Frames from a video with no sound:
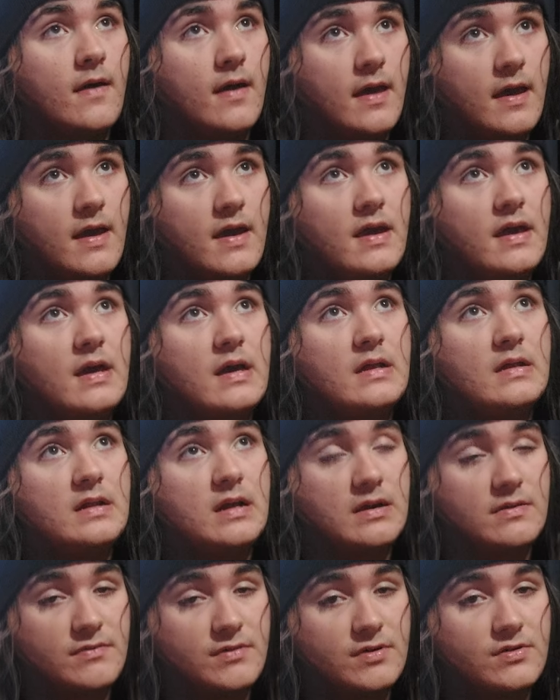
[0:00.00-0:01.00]

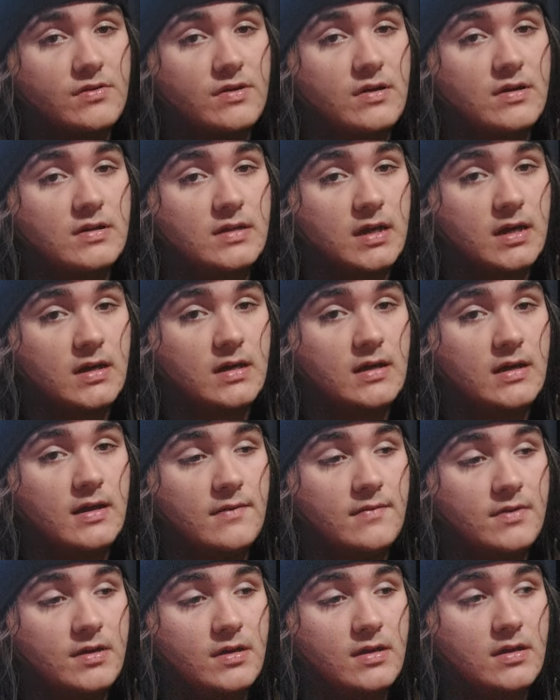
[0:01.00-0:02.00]
And I regret not
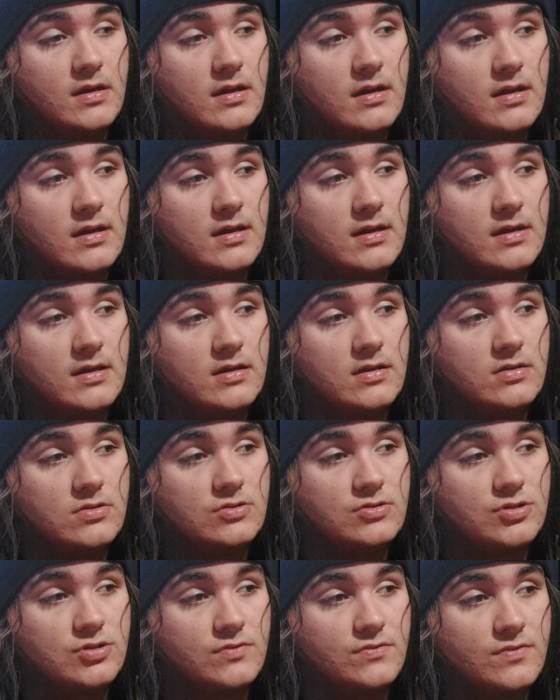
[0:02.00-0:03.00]
having a
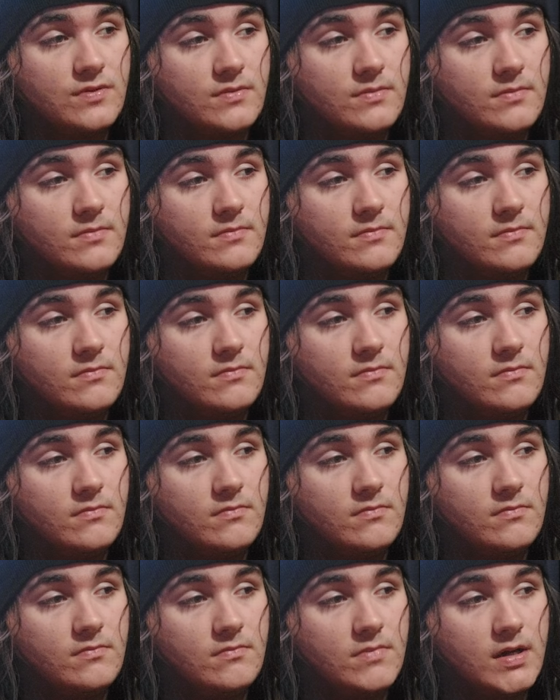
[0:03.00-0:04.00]
shirt from
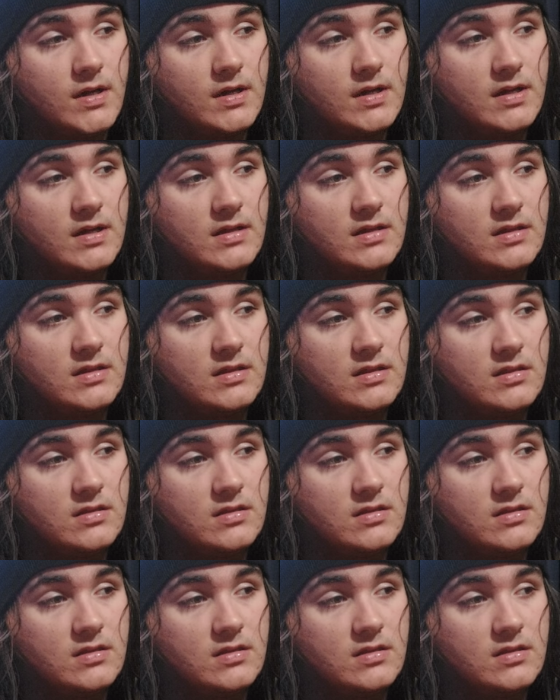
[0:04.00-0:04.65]
Megadeth